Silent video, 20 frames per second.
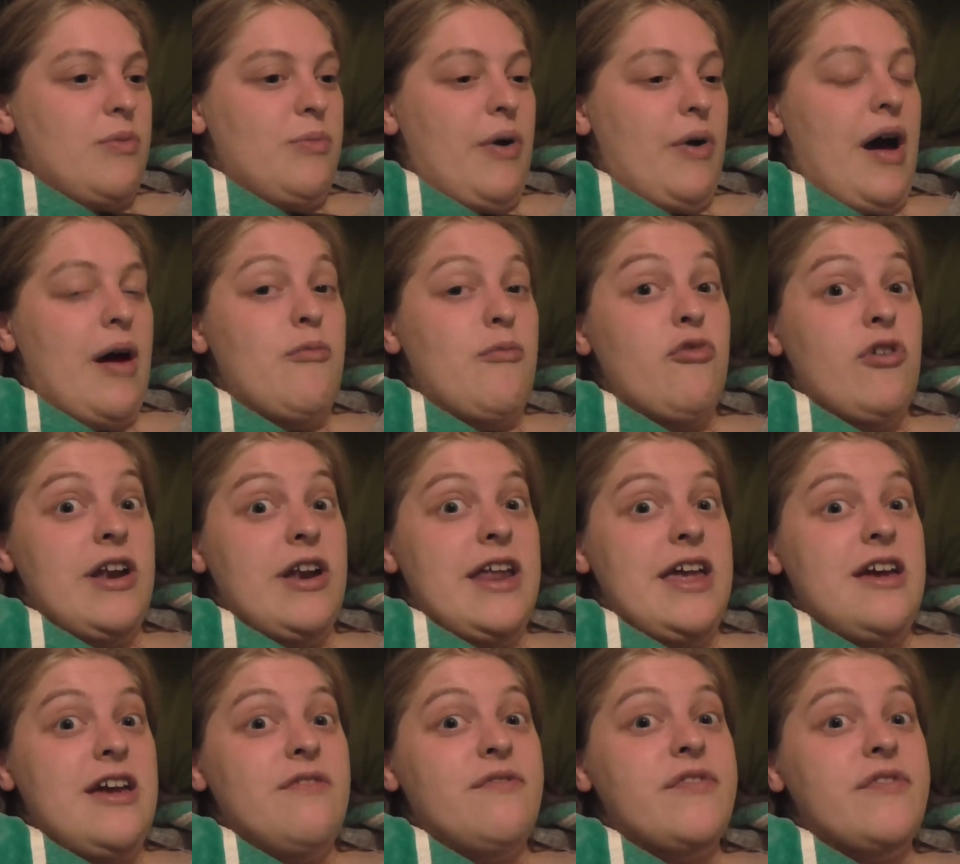but I'm
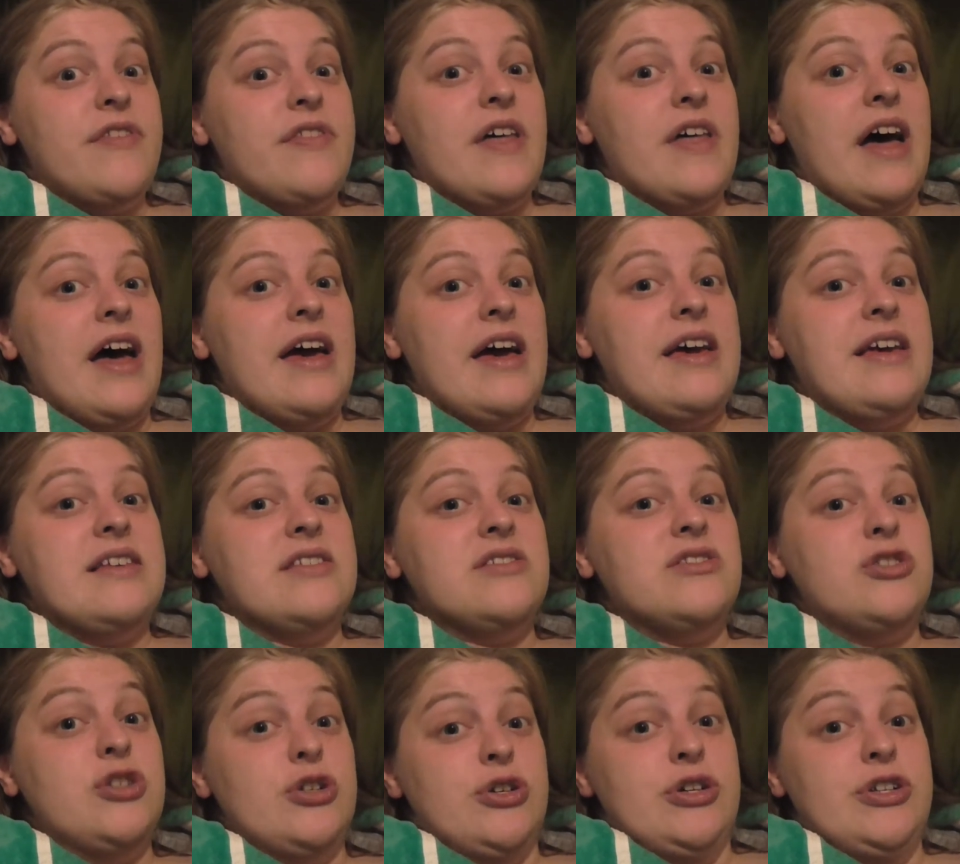relieved that
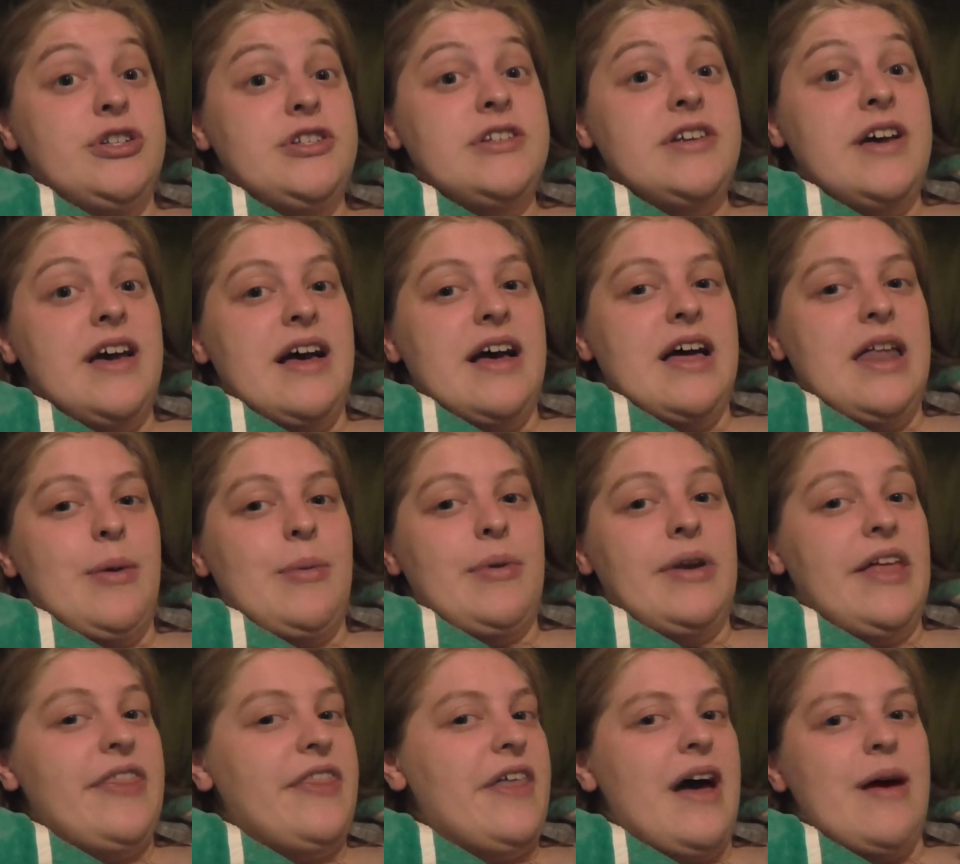it's done, and I'm
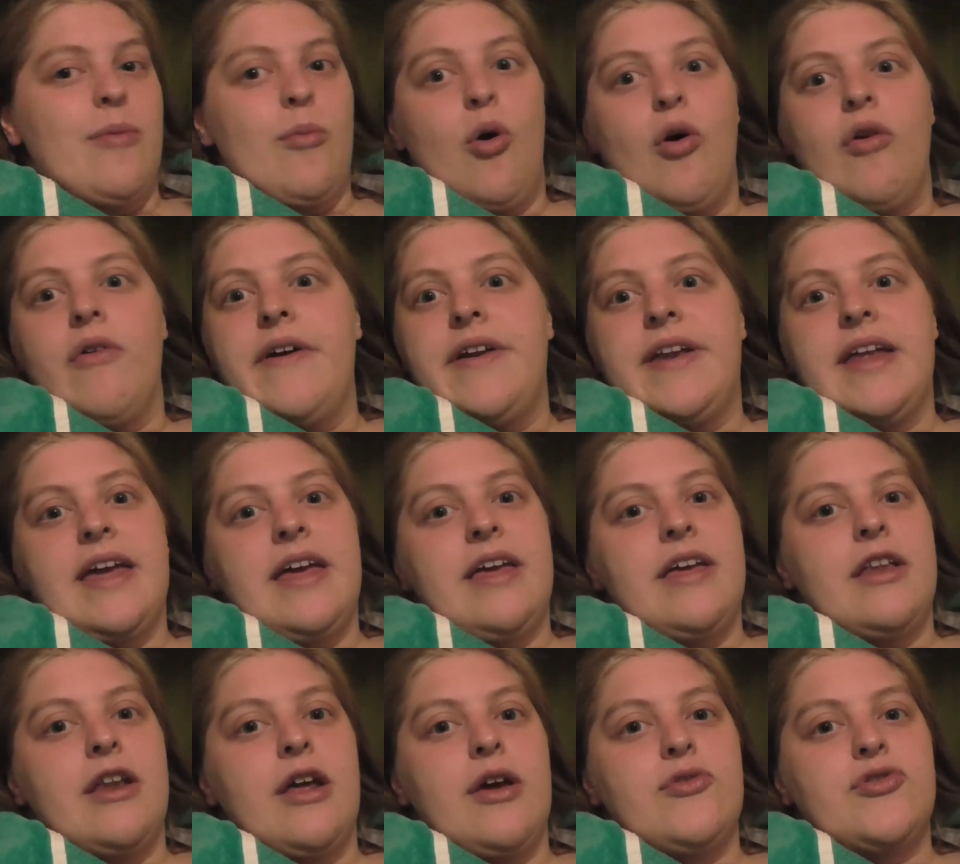glad that I'm already,
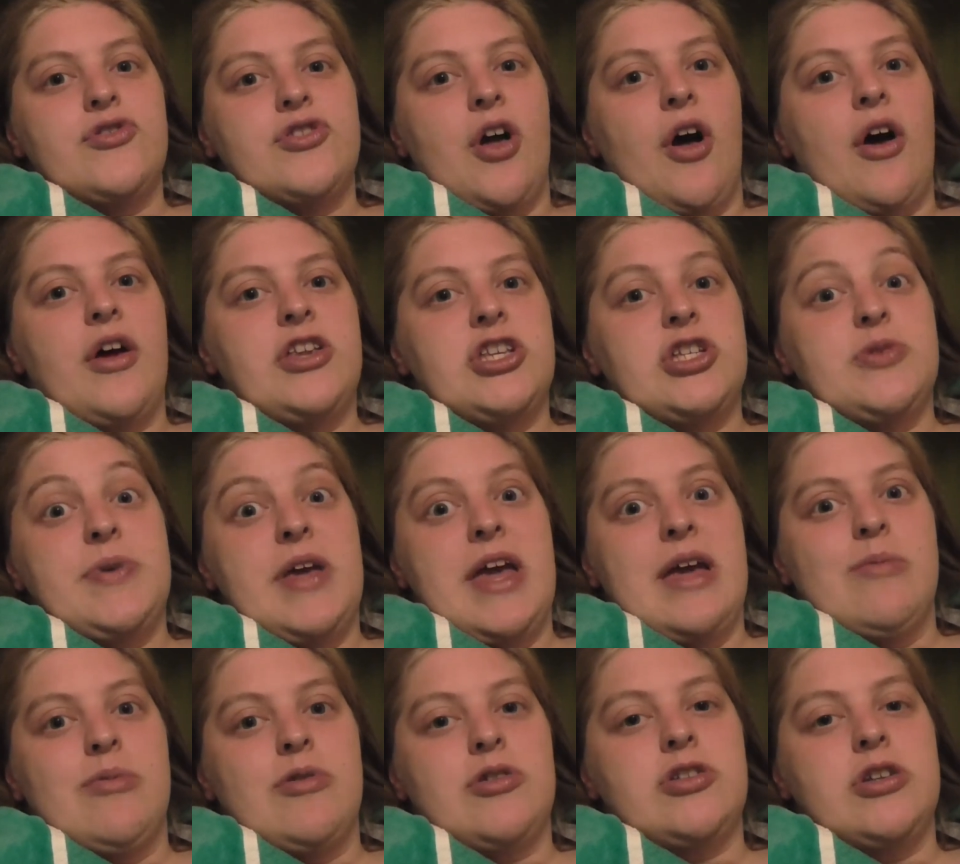you know, starting to be
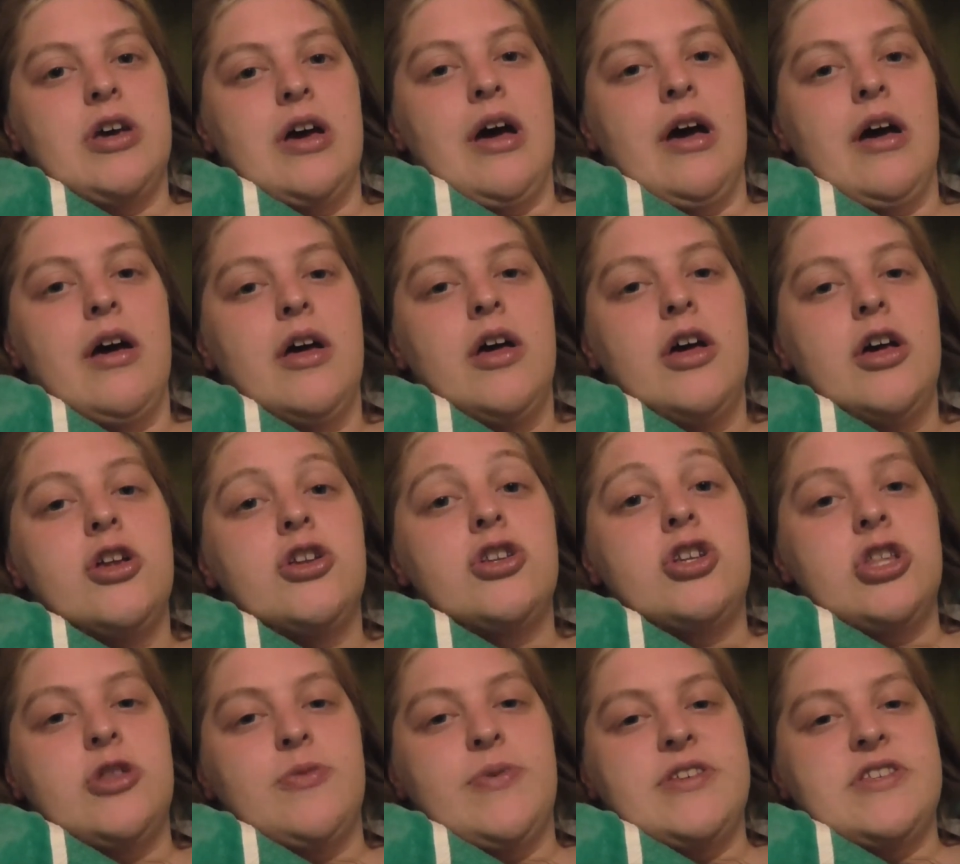able to
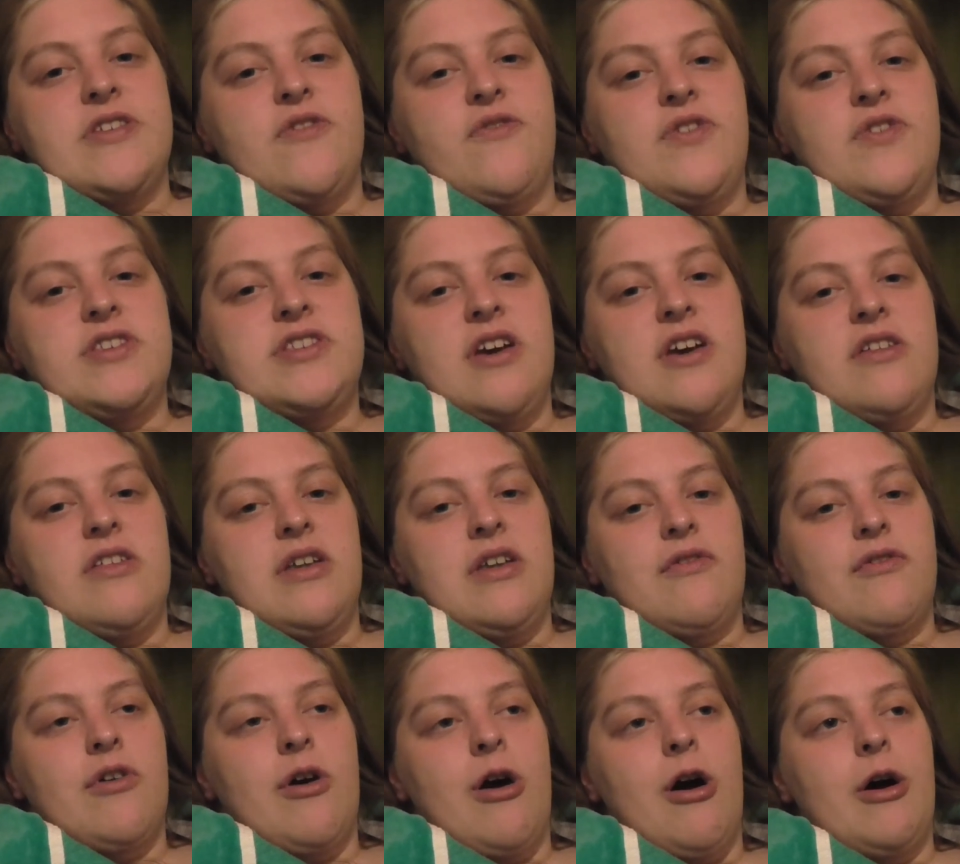do the bits of physio that
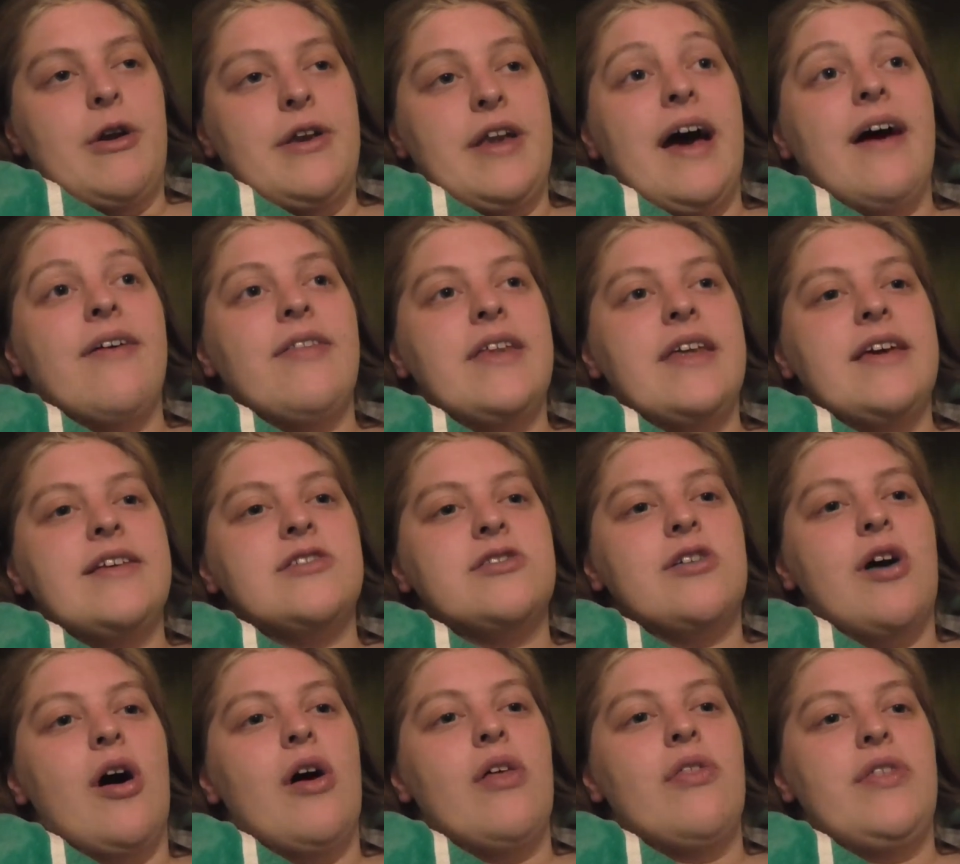I've got. Now that it's
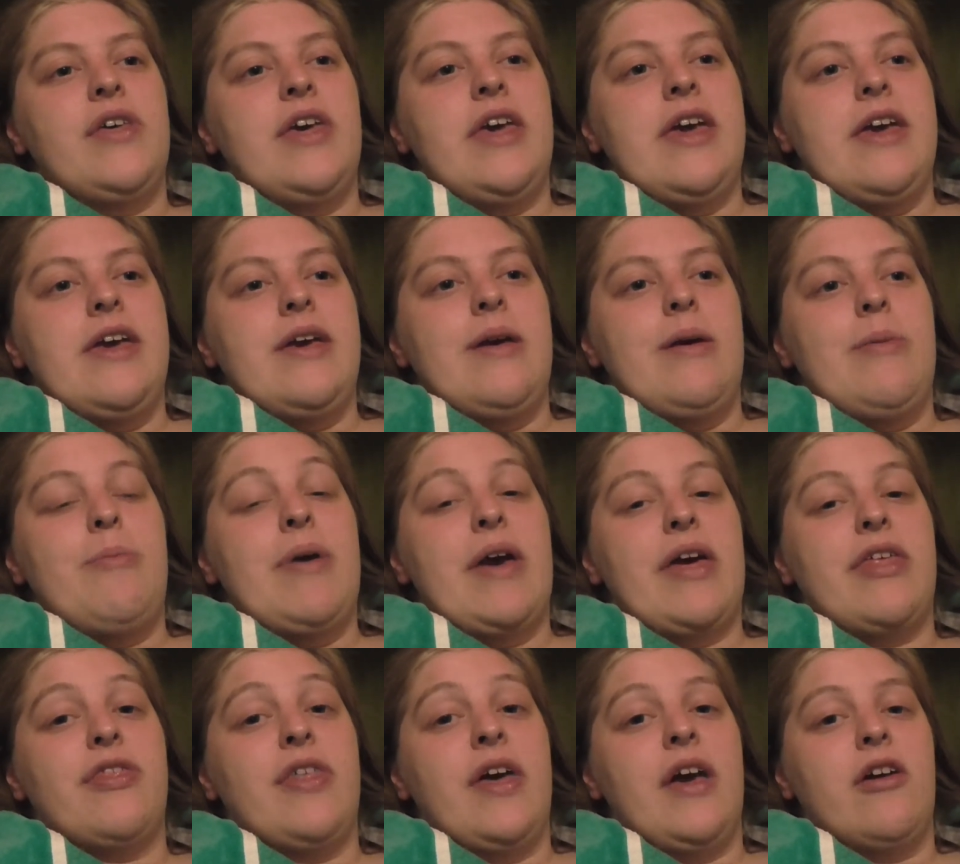got the
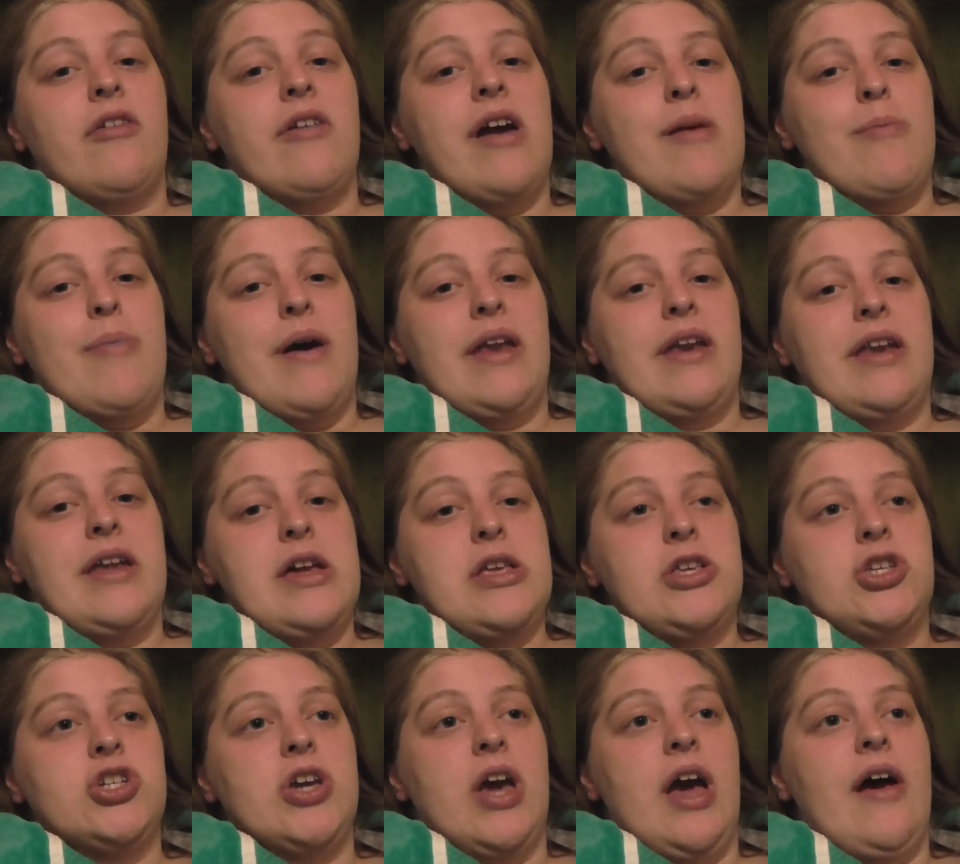big thick crepe
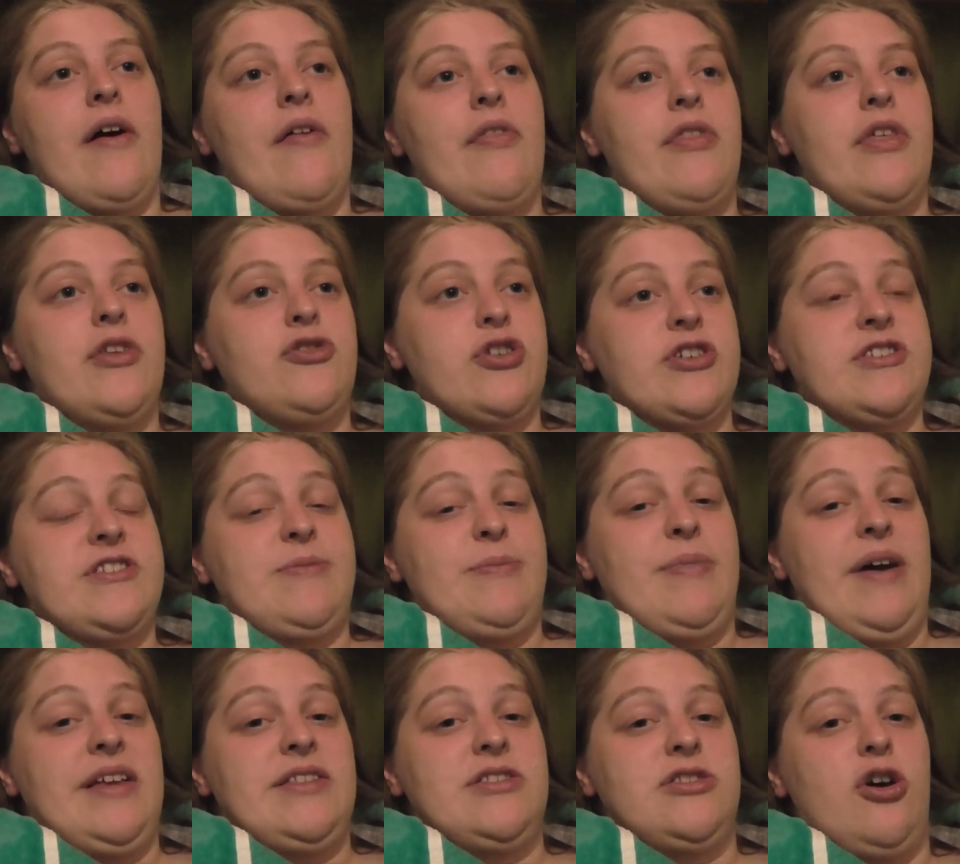bandage and the dressing
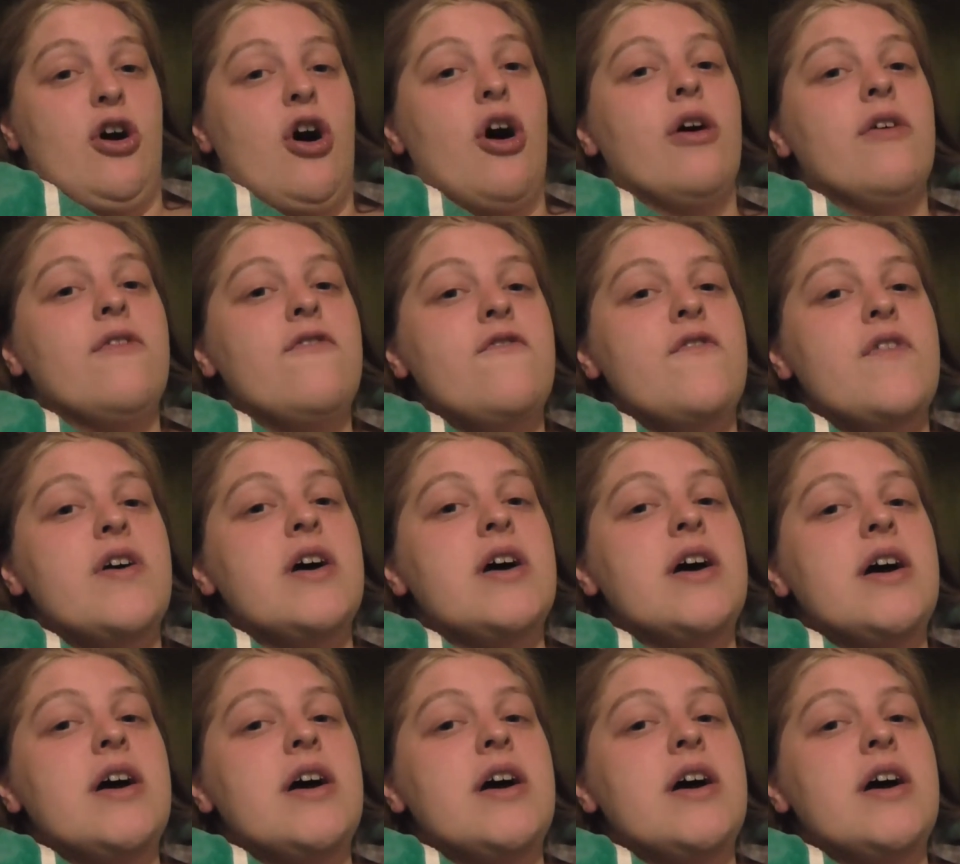pads off,